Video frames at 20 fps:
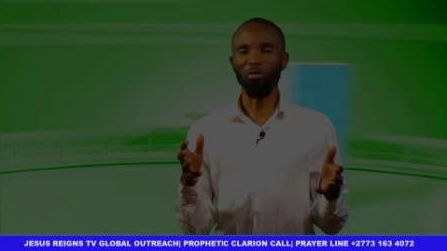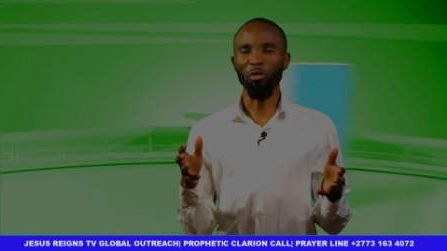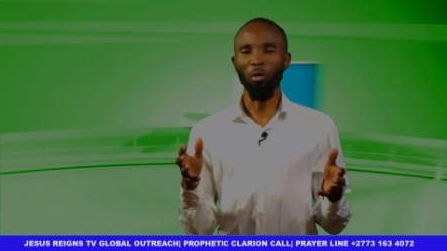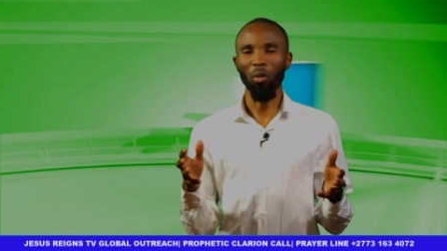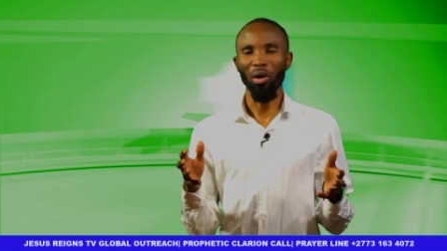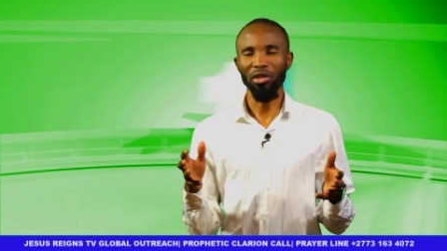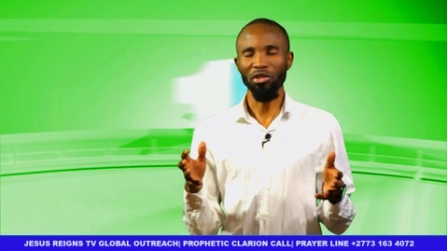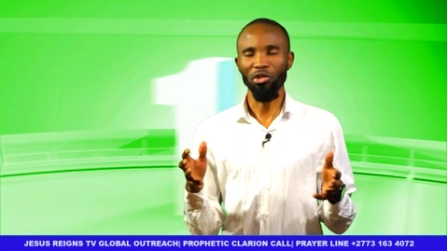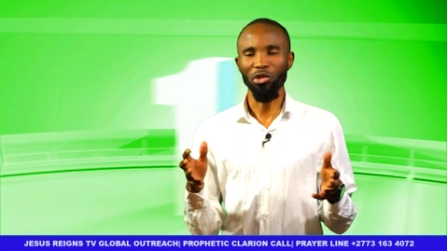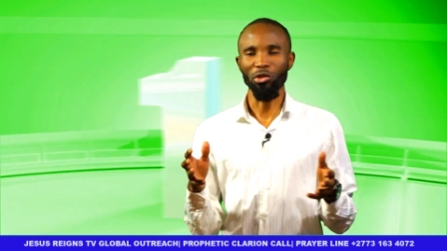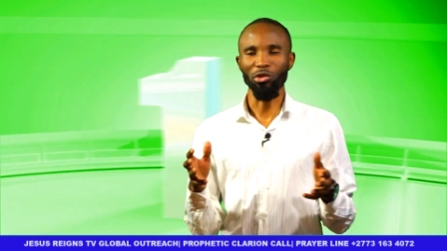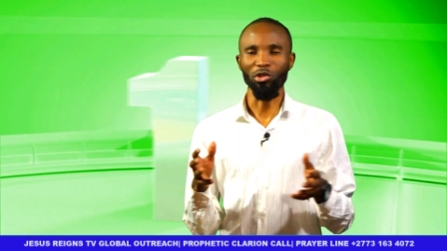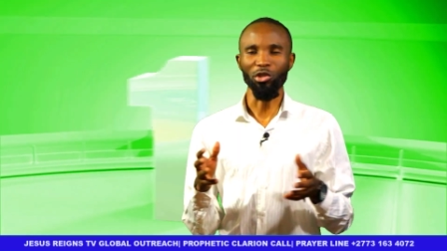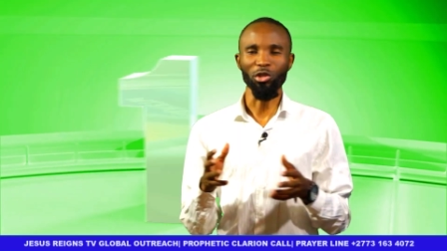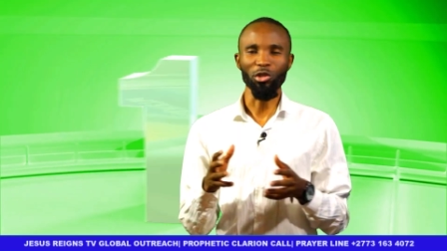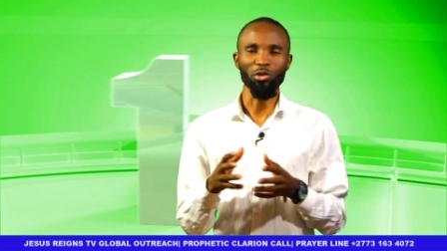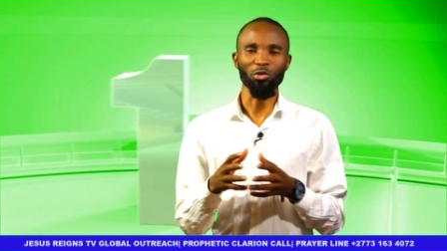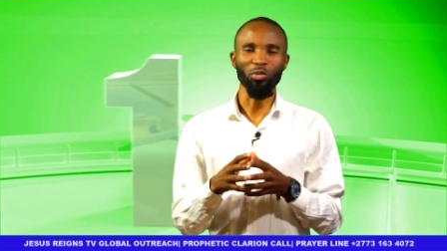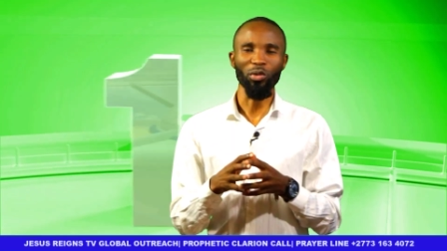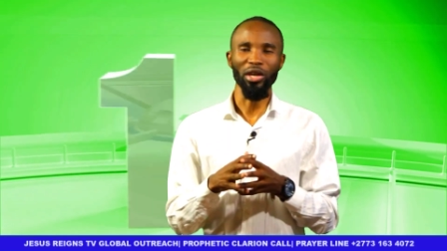you for watching
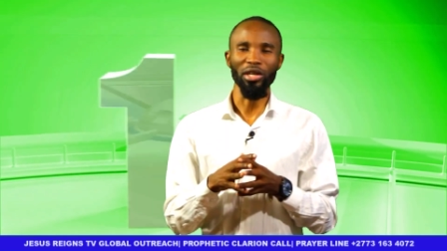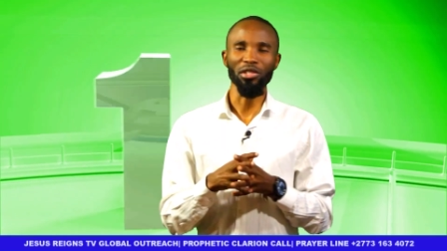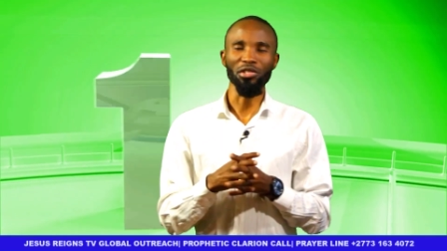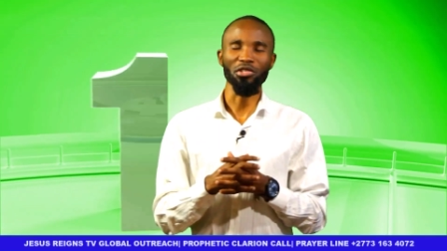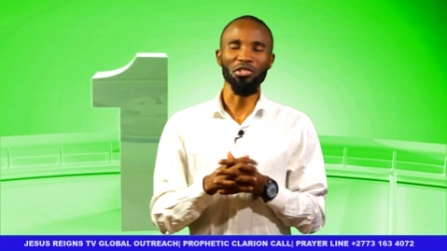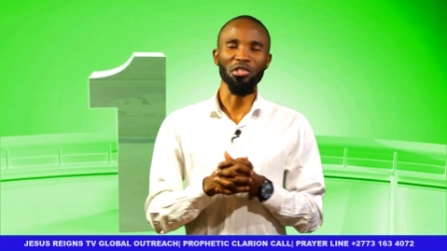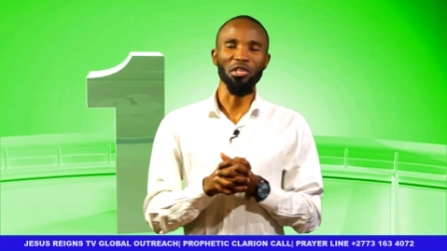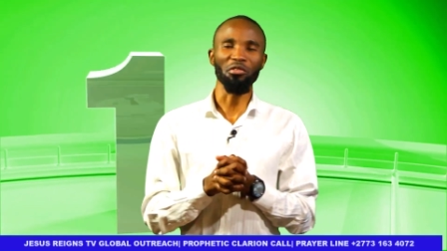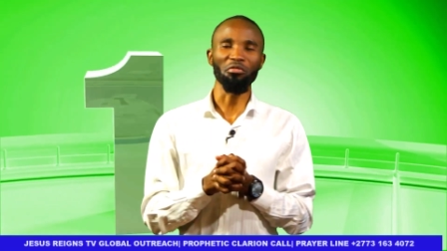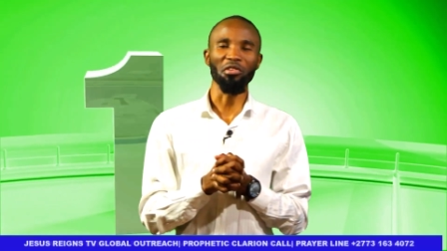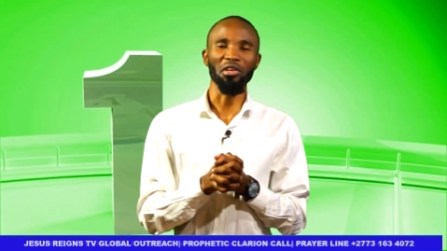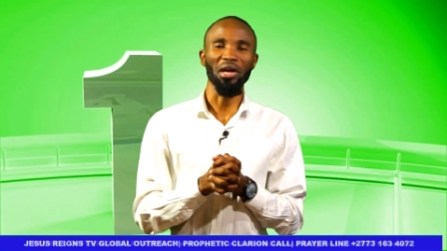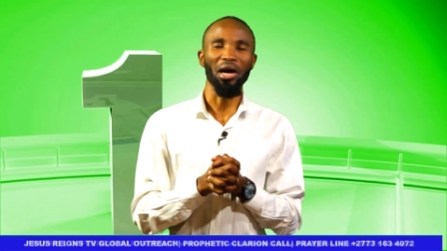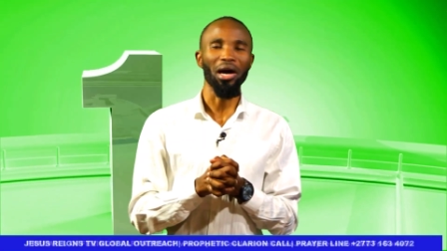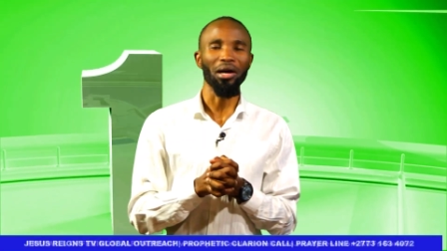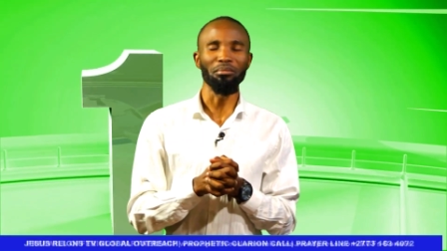Jesus Reigns TV.